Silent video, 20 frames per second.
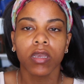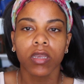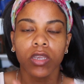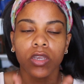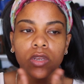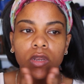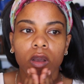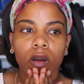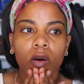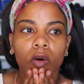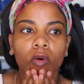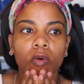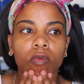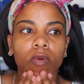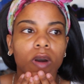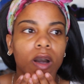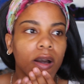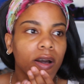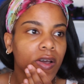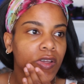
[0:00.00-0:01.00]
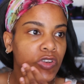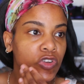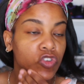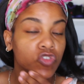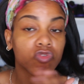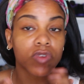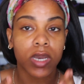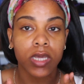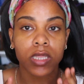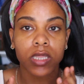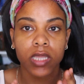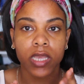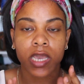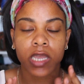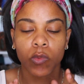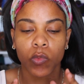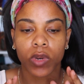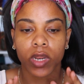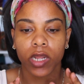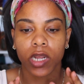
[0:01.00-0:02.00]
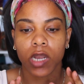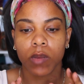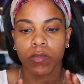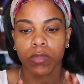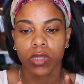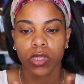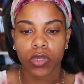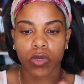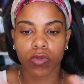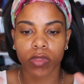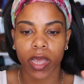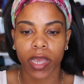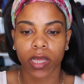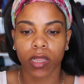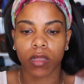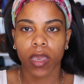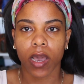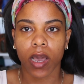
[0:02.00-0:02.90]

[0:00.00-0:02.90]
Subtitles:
you know, trust in when it comes to like